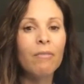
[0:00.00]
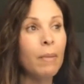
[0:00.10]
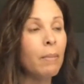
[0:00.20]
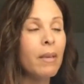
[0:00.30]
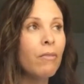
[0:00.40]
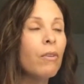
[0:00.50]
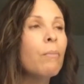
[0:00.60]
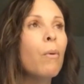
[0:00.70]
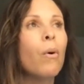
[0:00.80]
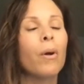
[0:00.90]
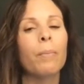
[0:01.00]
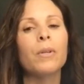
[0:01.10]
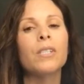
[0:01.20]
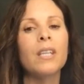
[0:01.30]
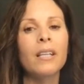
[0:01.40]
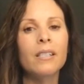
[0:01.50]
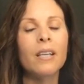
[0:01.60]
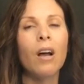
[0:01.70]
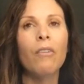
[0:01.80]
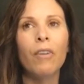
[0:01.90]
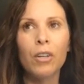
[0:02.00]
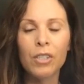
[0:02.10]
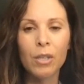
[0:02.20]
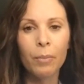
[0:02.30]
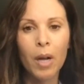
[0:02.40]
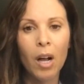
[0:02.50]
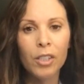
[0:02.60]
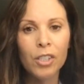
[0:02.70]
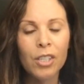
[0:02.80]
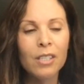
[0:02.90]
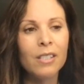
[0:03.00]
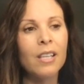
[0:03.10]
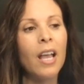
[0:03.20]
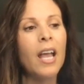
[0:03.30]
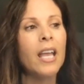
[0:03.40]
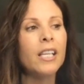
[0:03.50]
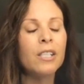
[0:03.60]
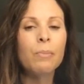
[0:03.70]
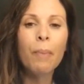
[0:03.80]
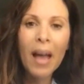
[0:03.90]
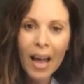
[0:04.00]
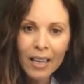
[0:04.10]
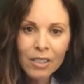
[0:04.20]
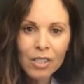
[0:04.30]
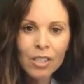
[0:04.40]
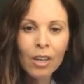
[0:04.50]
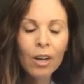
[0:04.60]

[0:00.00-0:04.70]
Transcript: maybe even more % of our subconscious is past